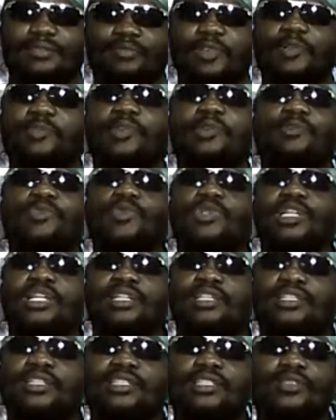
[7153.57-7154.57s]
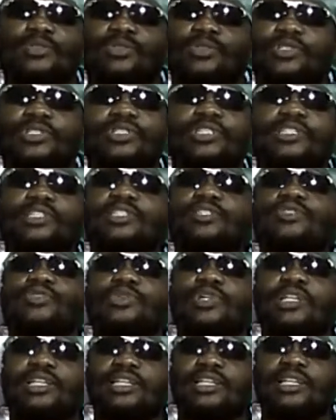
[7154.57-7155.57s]
Maybe you know that it is the
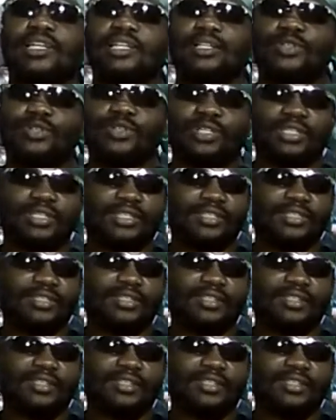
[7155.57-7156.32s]
Israeli that done it.